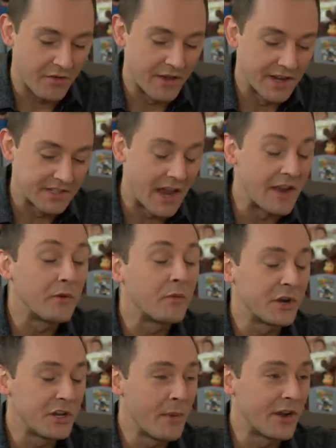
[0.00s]
things, and
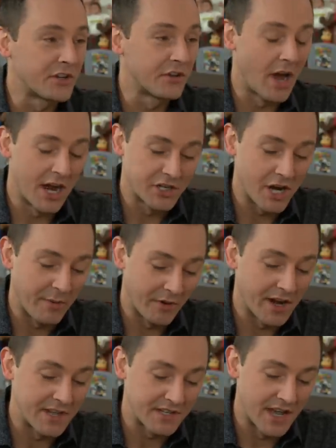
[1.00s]
when you mentioned line shopping,
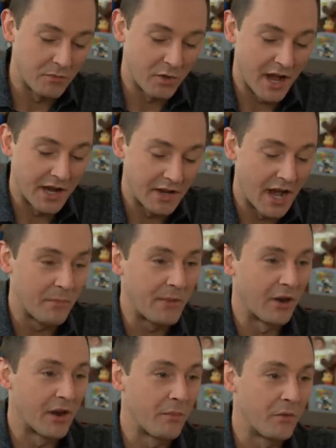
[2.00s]
like I said, when I
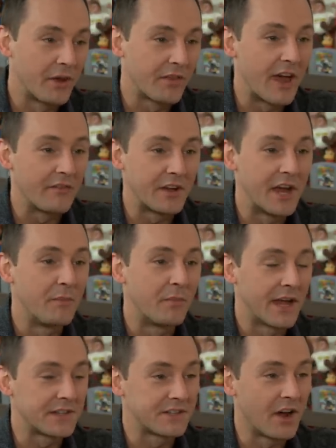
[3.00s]
paired up with
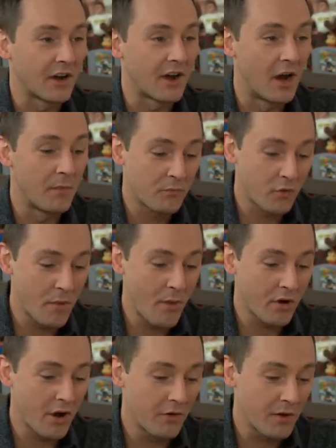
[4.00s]
FTNBets.com,
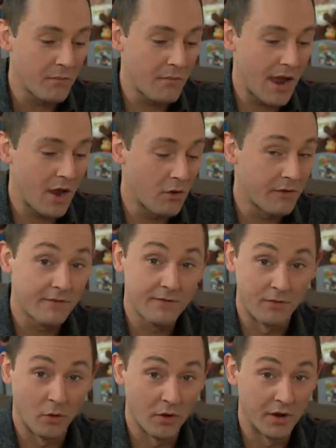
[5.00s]
promo code Mayo
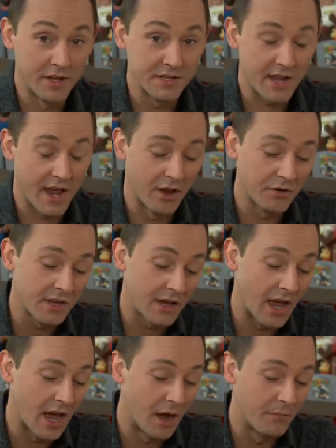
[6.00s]
for a discount.
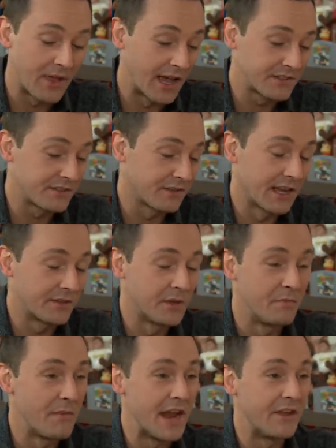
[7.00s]
That's like
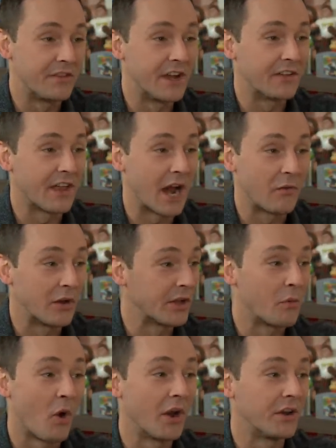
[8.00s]
the main thing that I
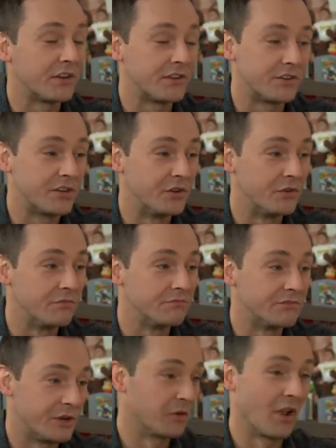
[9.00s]
really wanted to
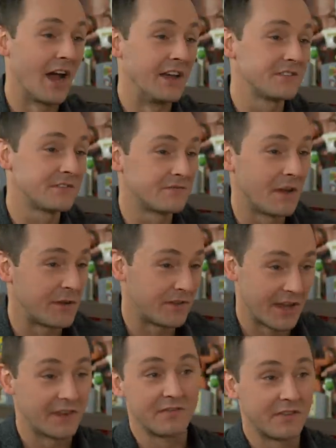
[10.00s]
utilize. I mean,
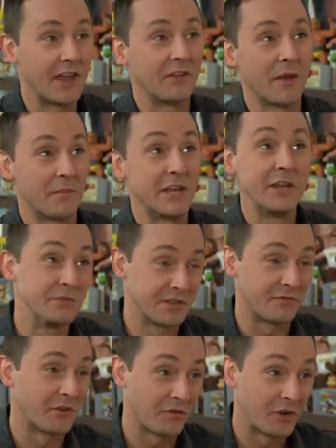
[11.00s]
they let me use
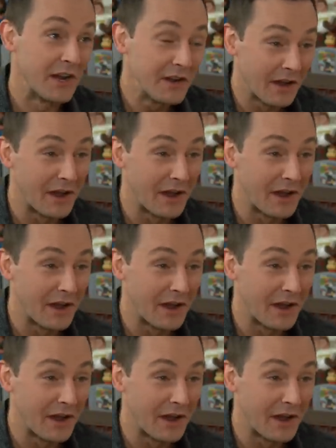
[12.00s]
it for free.